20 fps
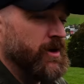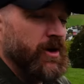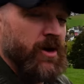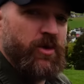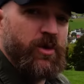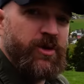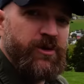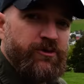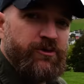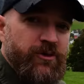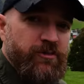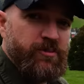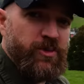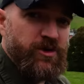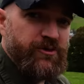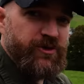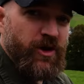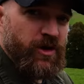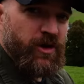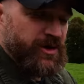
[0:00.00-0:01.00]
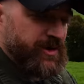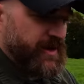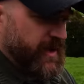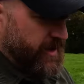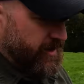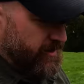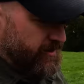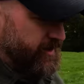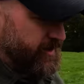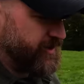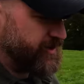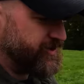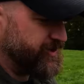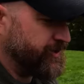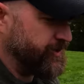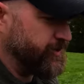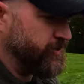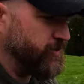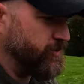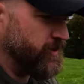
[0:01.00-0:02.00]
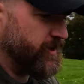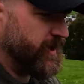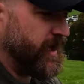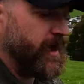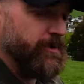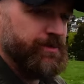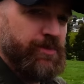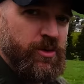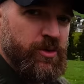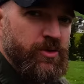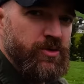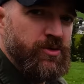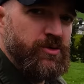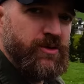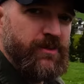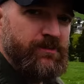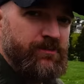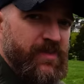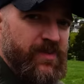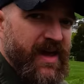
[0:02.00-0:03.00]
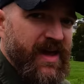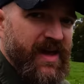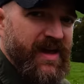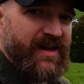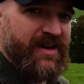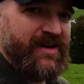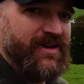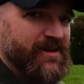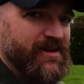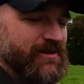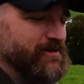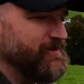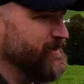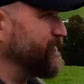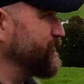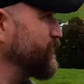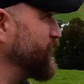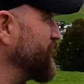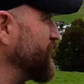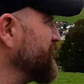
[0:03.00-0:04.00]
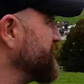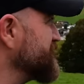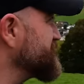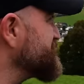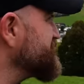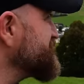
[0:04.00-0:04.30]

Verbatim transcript: We've moved on down to Kaprun, and really this